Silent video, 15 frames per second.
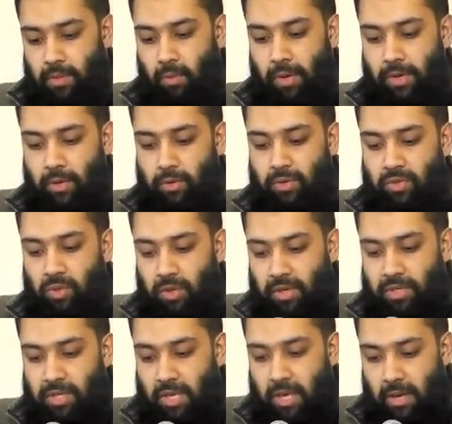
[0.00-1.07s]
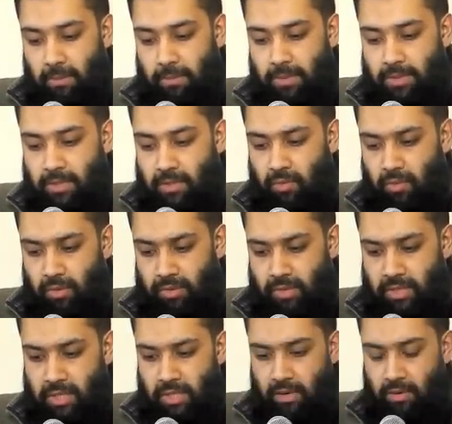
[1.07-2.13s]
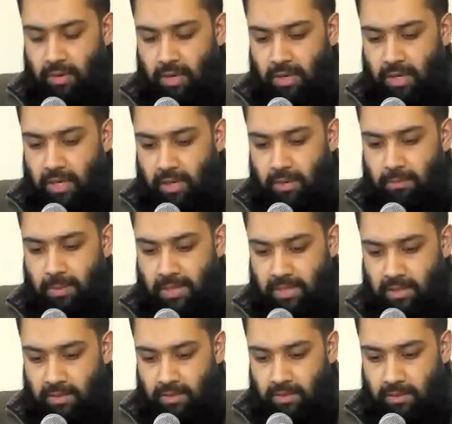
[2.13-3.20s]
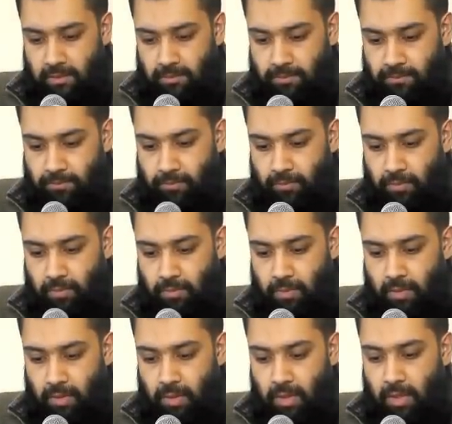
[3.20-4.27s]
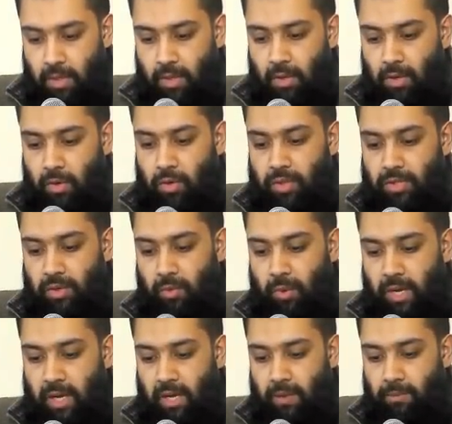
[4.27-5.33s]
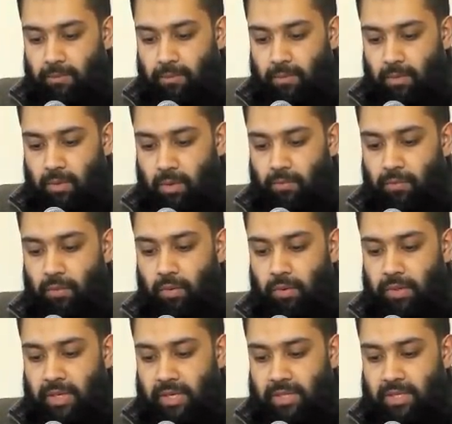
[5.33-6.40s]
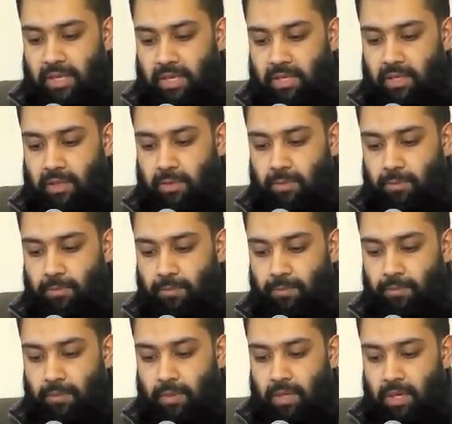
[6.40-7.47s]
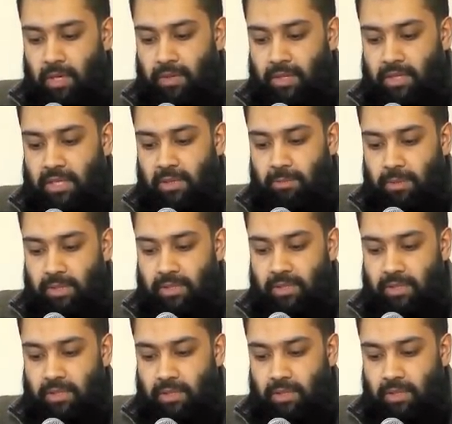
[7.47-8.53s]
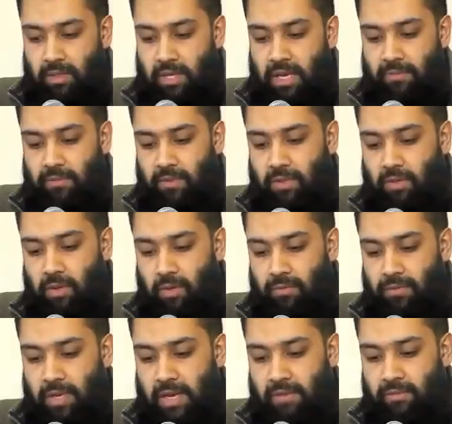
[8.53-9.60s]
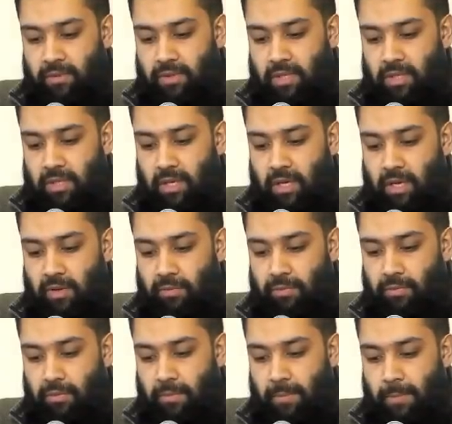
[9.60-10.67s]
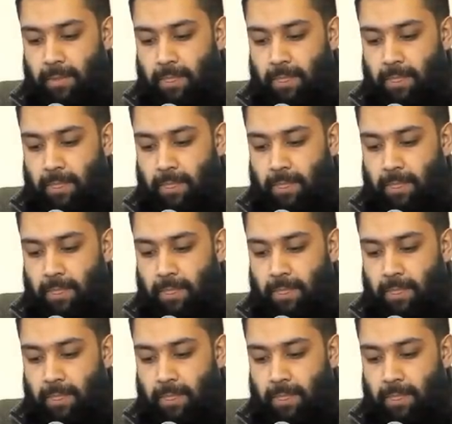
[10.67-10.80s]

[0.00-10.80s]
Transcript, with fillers: The one whose knowledge encompasses all the secret and hidden matters, who is aware of all that is hidden in the deepest depths of the heavens and the earth,